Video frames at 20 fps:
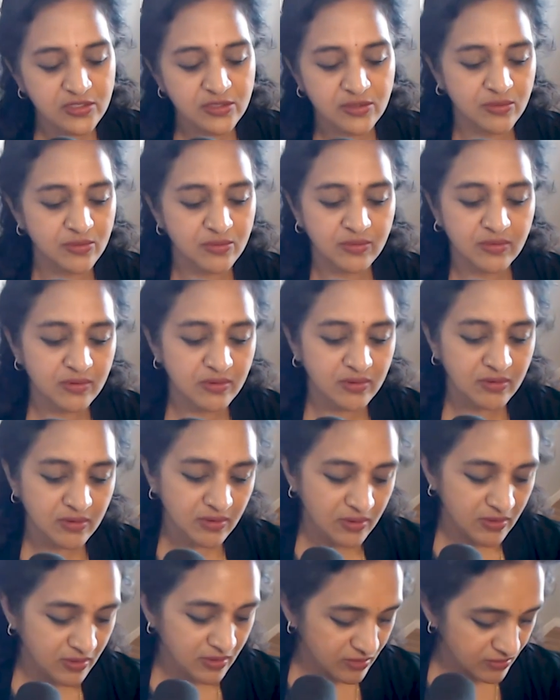So
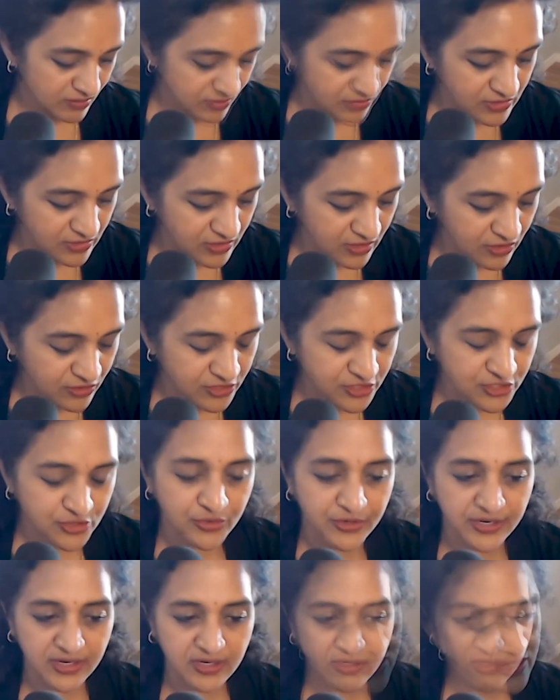your
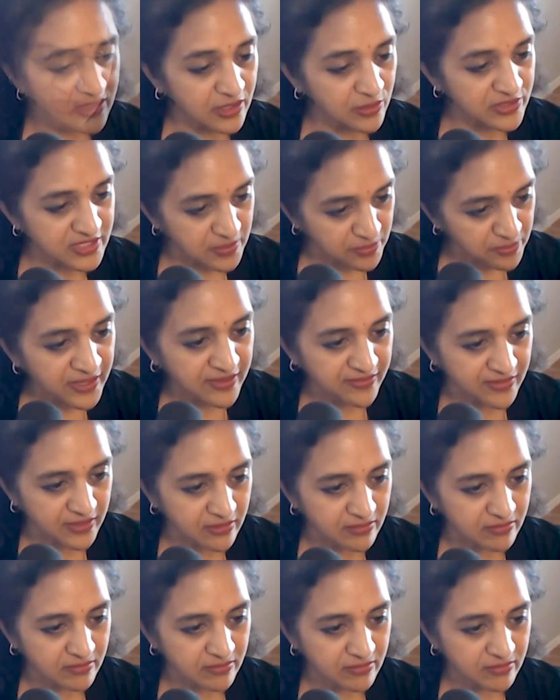story, there was a pivot,
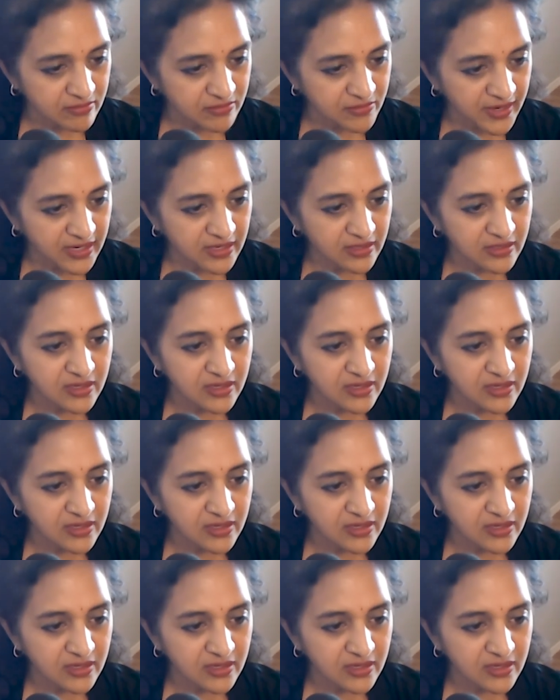right?